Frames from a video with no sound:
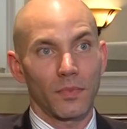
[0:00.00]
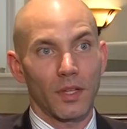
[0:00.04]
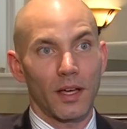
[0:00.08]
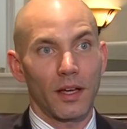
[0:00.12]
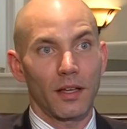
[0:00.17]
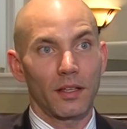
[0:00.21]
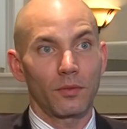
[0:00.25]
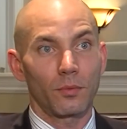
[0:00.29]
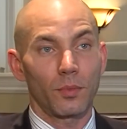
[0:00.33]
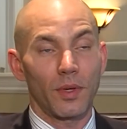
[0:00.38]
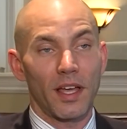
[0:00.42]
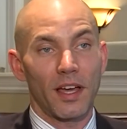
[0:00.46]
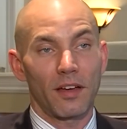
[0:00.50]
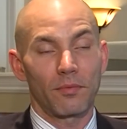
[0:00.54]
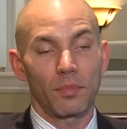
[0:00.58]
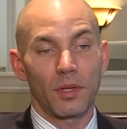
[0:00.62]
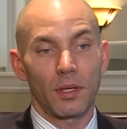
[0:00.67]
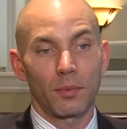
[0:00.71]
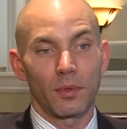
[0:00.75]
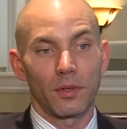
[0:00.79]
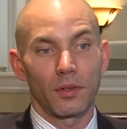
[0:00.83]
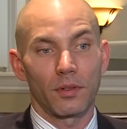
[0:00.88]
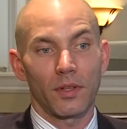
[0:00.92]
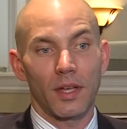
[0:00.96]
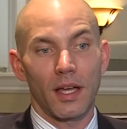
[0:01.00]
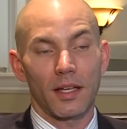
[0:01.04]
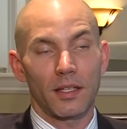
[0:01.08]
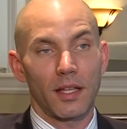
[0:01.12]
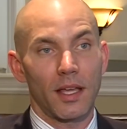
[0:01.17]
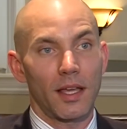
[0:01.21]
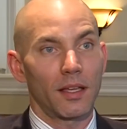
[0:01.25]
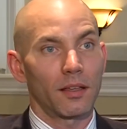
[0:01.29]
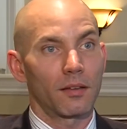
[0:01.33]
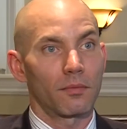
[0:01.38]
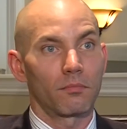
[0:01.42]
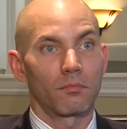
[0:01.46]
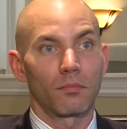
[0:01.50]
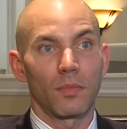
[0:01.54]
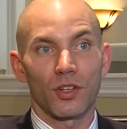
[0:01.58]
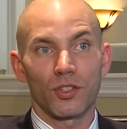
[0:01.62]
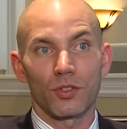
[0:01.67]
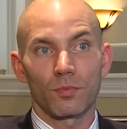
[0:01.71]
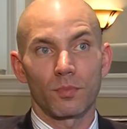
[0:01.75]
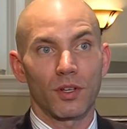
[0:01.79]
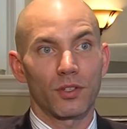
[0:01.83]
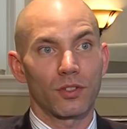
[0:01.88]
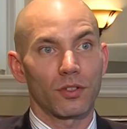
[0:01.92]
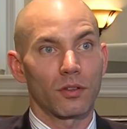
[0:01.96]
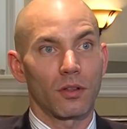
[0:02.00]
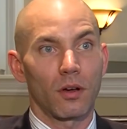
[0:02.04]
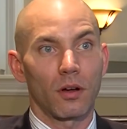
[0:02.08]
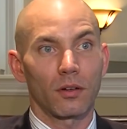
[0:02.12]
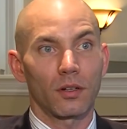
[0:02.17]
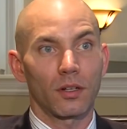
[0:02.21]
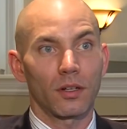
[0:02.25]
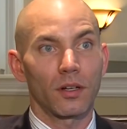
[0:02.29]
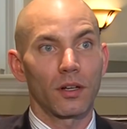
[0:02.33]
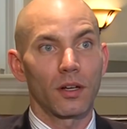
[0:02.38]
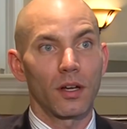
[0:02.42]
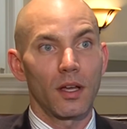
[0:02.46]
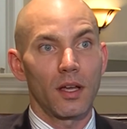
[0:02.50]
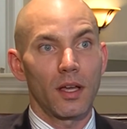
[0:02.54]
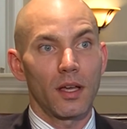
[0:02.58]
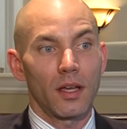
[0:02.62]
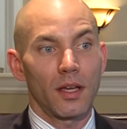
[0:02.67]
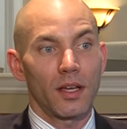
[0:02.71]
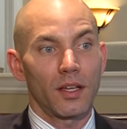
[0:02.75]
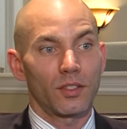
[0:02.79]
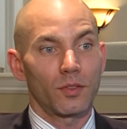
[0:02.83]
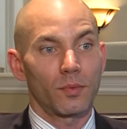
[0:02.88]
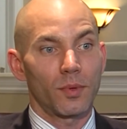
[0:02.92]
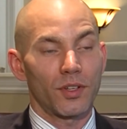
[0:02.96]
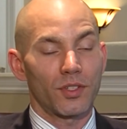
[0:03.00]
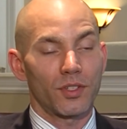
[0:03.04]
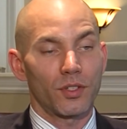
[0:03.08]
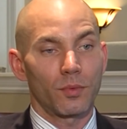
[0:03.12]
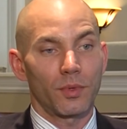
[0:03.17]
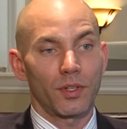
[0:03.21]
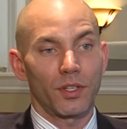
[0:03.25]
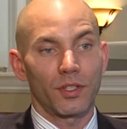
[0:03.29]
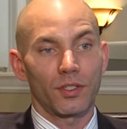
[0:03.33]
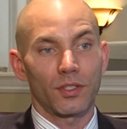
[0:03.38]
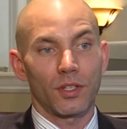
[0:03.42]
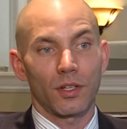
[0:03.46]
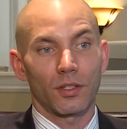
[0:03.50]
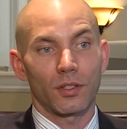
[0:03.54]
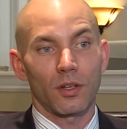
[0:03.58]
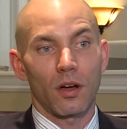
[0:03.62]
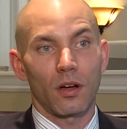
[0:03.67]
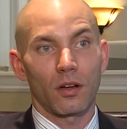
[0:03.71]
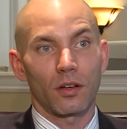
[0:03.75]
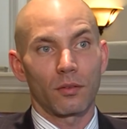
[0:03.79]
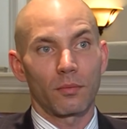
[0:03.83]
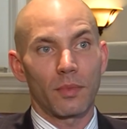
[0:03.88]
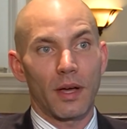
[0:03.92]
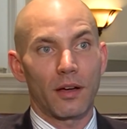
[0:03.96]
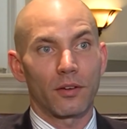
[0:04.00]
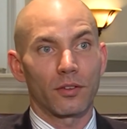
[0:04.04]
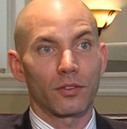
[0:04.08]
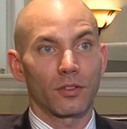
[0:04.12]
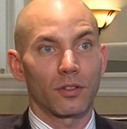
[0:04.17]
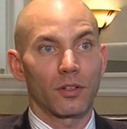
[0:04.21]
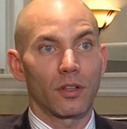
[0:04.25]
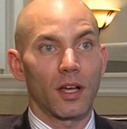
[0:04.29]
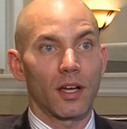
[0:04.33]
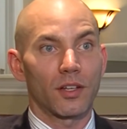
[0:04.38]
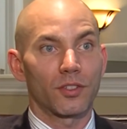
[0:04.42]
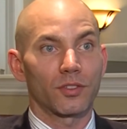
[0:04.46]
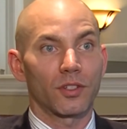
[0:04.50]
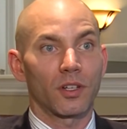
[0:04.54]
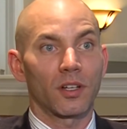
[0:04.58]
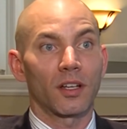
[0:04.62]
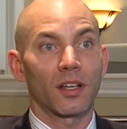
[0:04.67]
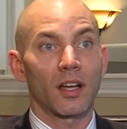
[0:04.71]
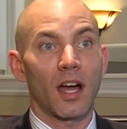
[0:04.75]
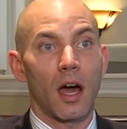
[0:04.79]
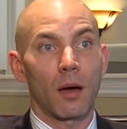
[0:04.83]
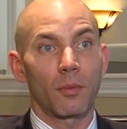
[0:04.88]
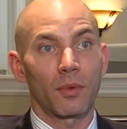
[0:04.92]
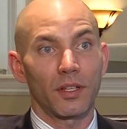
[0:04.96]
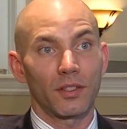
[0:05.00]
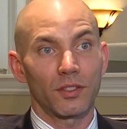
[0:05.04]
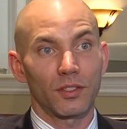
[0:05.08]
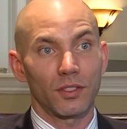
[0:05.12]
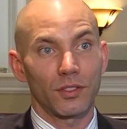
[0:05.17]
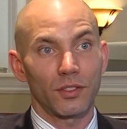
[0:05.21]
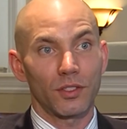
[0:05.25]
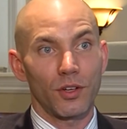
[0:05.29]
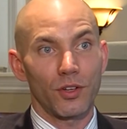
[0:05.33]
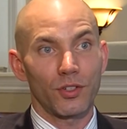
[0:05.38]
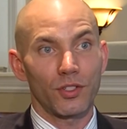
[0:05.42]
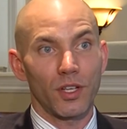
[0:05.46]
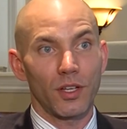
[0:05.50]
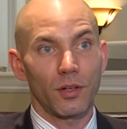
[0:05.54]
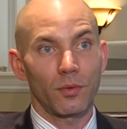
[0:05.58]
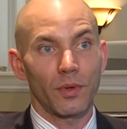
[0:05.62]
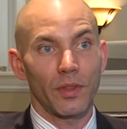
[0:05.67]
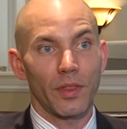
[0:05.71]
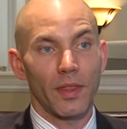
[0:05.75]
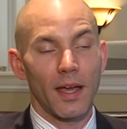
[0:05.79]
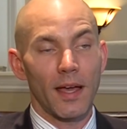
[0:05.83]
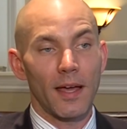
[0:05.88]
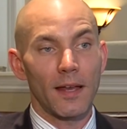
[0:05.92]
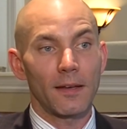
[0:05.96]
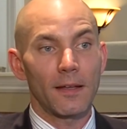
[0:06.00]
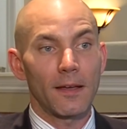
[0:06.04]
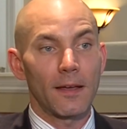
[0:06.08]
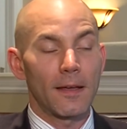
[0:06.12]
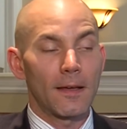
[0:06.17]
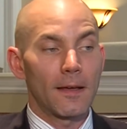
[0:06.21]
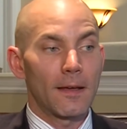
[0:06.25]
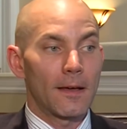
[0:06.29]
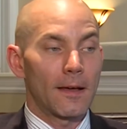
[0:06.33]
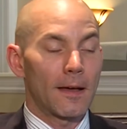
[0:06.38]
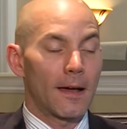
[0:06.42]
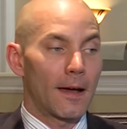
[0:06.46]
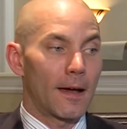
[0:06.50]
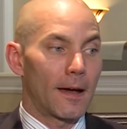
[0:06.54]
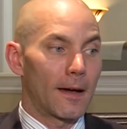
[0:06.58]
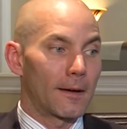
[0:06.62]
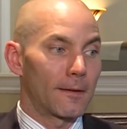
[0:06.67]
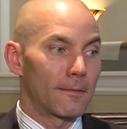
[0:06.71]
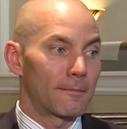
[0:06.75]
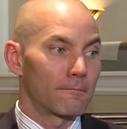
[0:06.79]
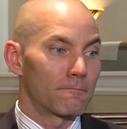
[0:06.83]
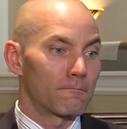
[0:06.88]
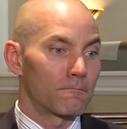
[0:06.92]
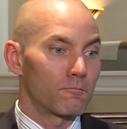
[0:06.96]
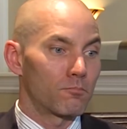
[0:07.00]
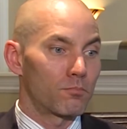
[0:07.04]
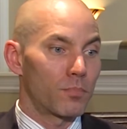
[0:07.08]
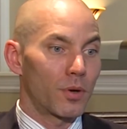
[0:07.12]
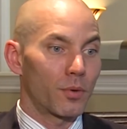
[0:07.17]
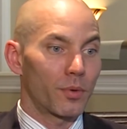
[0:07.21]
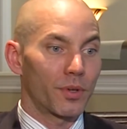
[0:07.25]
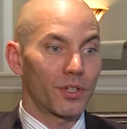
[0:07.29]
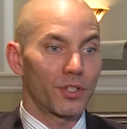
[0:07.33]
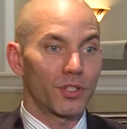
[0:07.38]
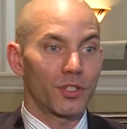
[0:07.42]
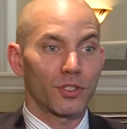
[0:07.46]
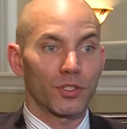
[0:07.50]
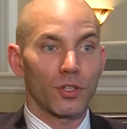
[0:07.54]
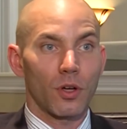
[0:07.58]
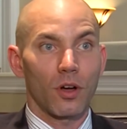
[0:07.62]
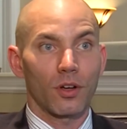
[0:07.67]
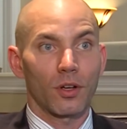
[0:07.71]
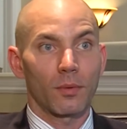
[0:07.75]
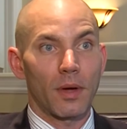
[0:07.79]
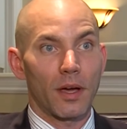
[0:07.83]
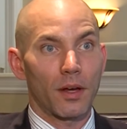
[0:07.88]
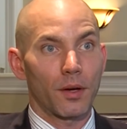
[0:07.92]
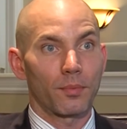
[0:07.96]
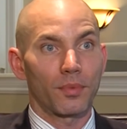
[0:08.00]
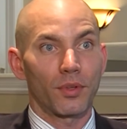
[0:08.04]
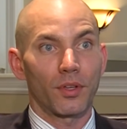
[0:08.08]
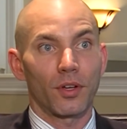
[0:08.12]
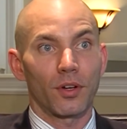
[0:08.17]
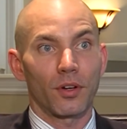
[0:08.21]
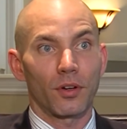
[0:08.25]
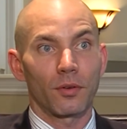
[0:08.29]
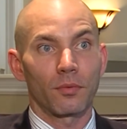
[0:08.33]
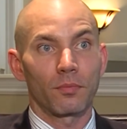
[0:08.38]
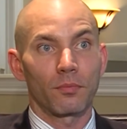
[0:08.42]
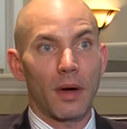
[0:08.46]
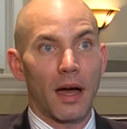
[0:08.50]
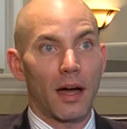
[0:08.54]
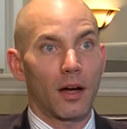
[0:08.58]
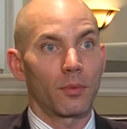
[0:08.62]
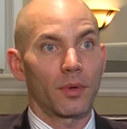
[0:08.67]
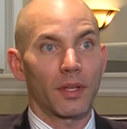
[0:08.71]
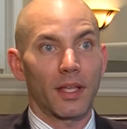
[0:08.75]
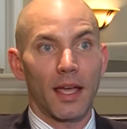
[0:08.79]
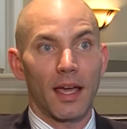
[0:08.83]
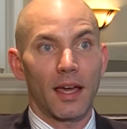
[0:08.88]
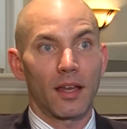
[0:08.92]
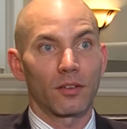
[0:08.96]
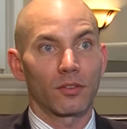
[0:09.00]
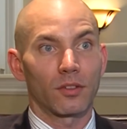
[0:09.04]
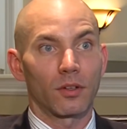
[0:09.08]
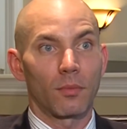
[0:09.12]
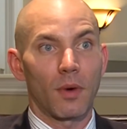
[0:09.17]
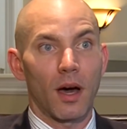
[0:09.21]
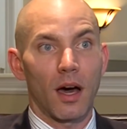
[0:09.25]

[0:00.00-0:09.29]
Okay? We have people that take much, much longer, especially when you start talking about neurological concomitants associated with that. But when you're just talking about a pure biomechanical